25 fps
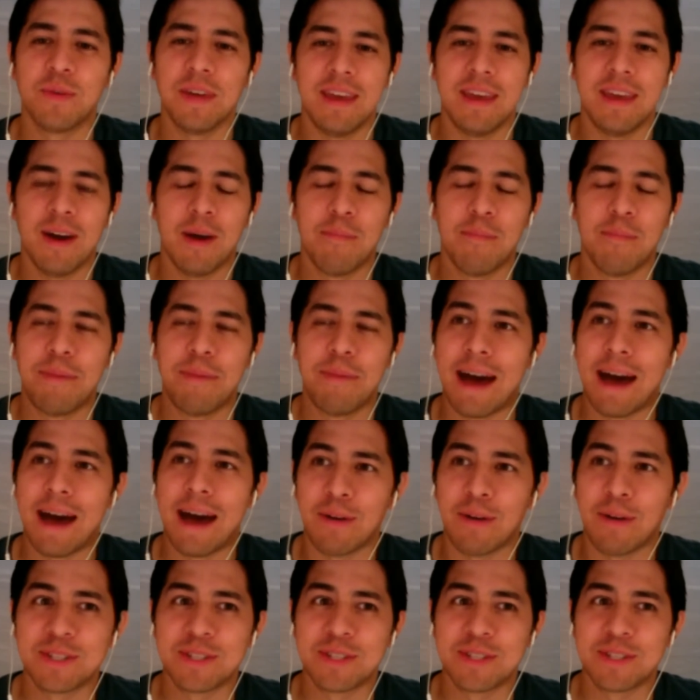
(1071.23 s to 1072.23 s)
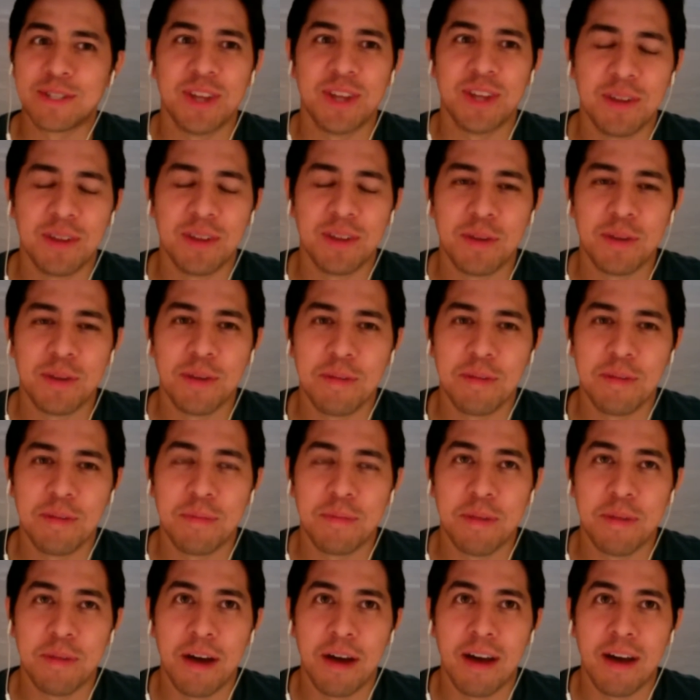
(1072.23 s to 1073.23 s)
about
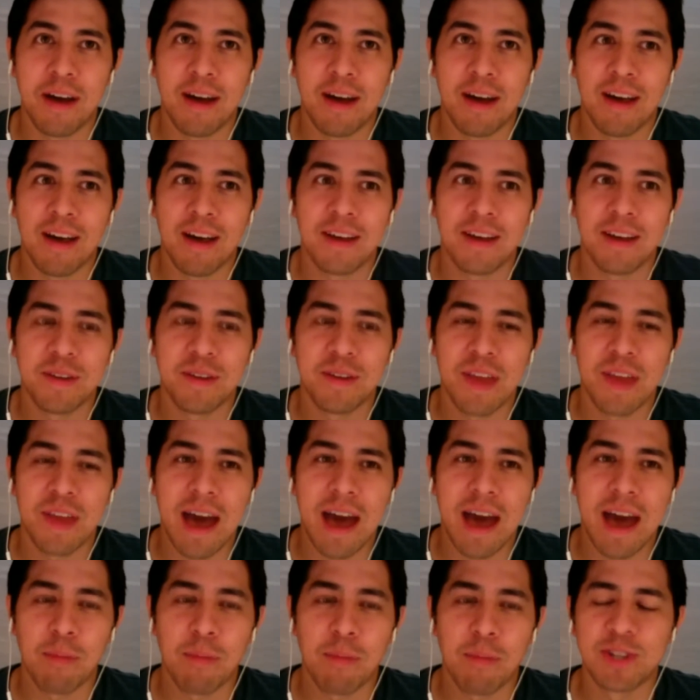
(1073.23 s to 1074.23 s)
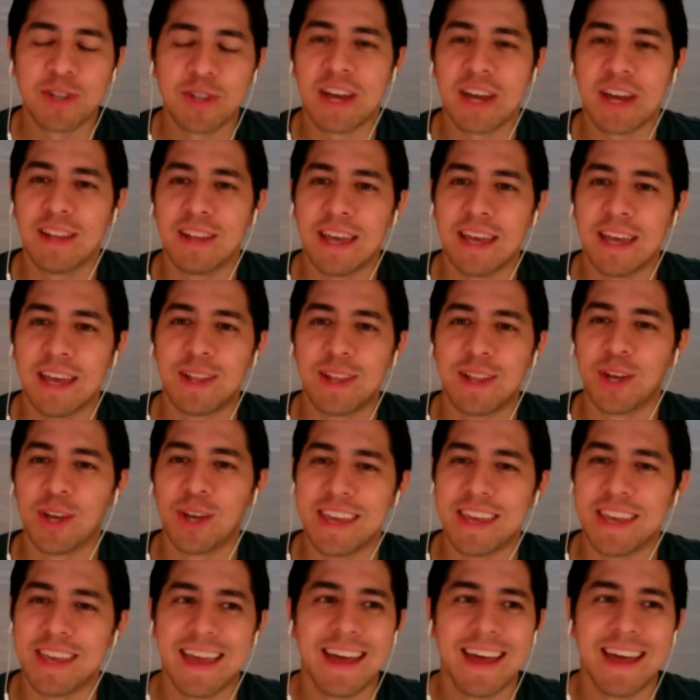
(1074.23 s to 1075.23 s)
how much I like
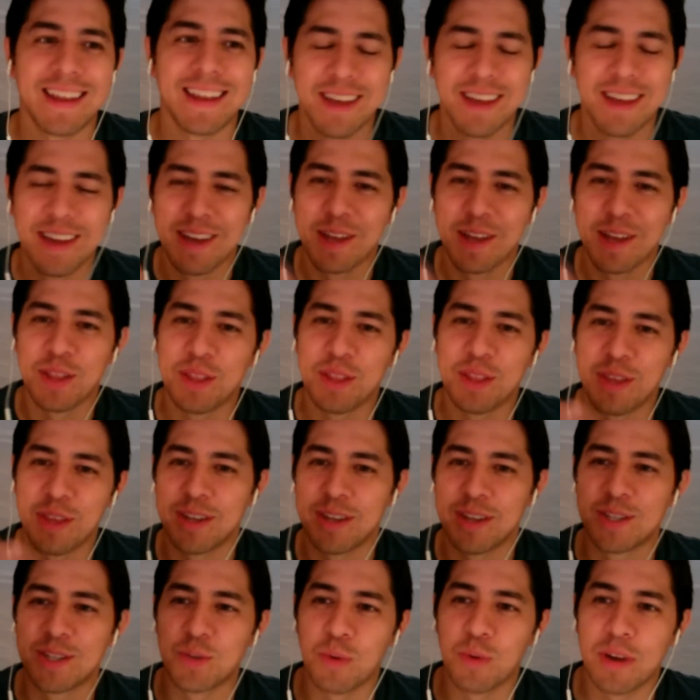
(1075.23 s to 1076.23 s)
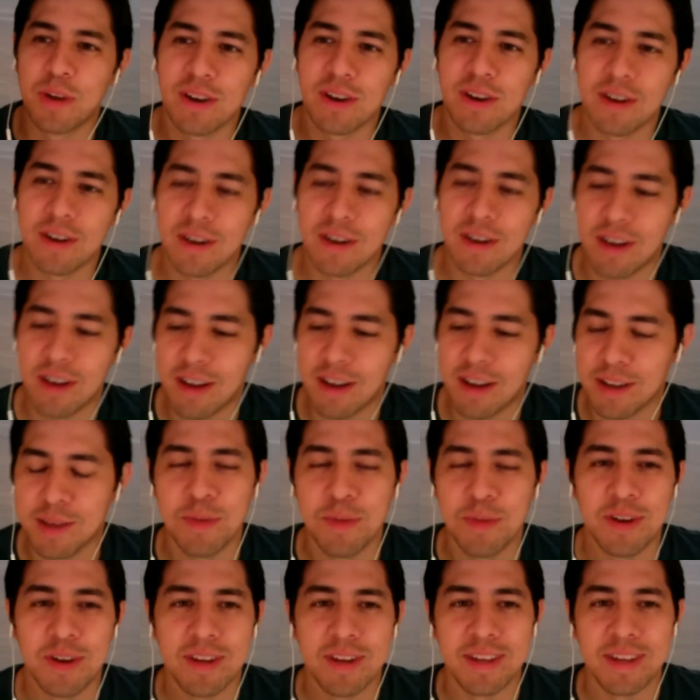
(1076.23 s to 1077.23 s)
looking at the Twitter
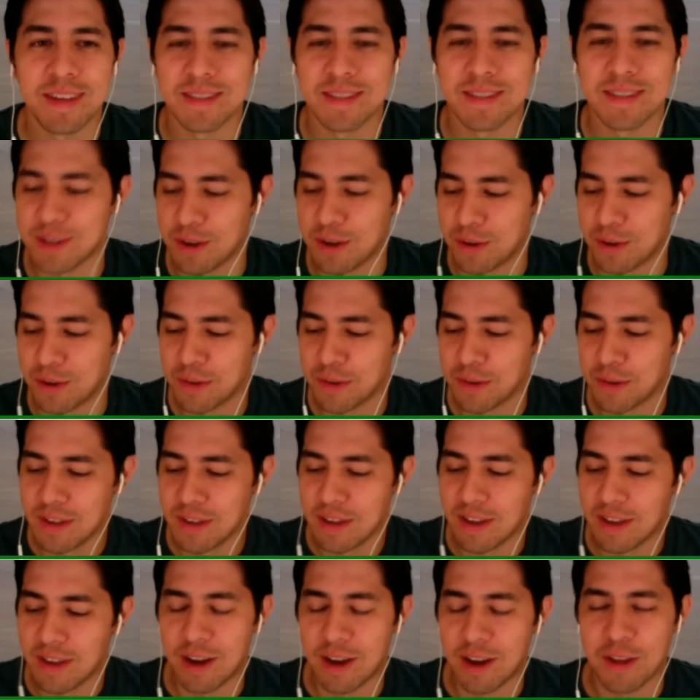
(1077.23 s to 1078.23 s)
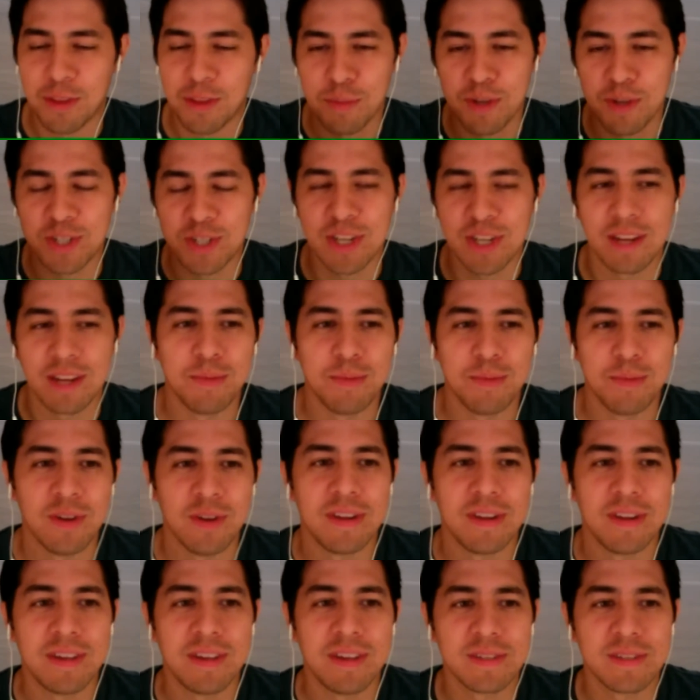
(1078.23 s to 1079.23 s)
community, so the michED
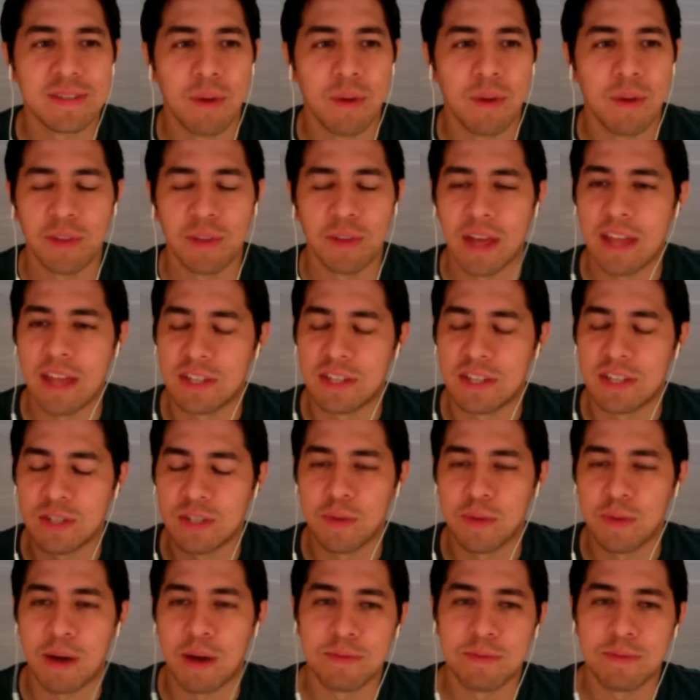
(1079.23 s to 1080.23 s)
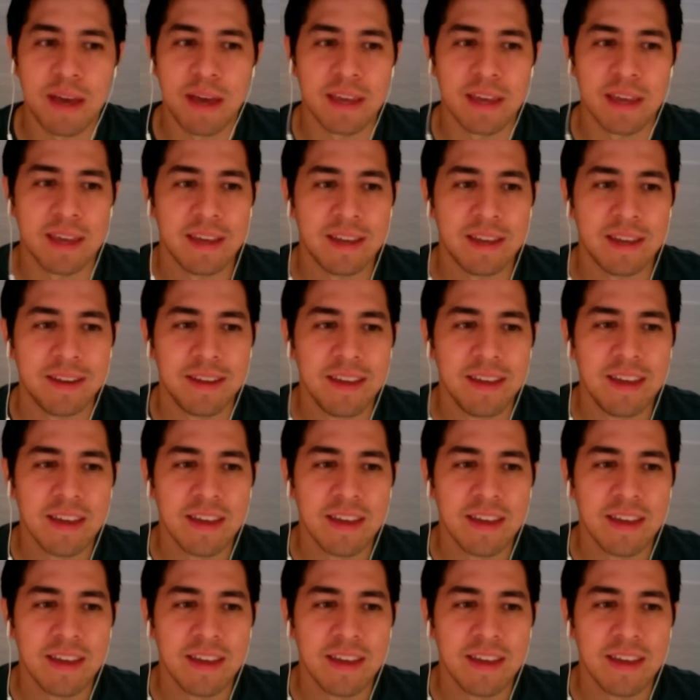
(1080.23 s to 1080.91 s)
community. So I'm glad that you popped back in.